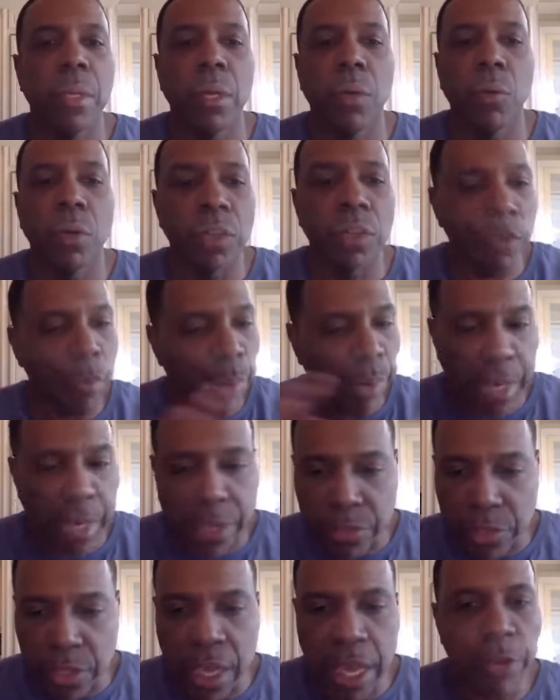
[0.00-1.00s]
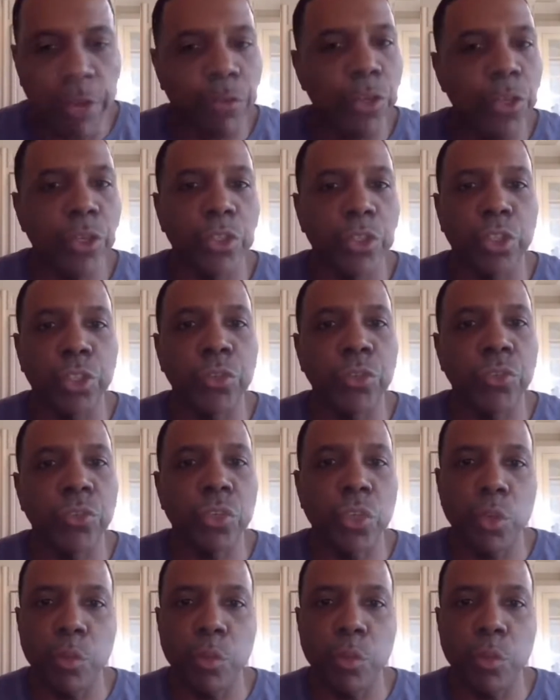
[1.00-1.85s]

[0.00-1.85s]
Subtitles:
Whatever plans he had for your children,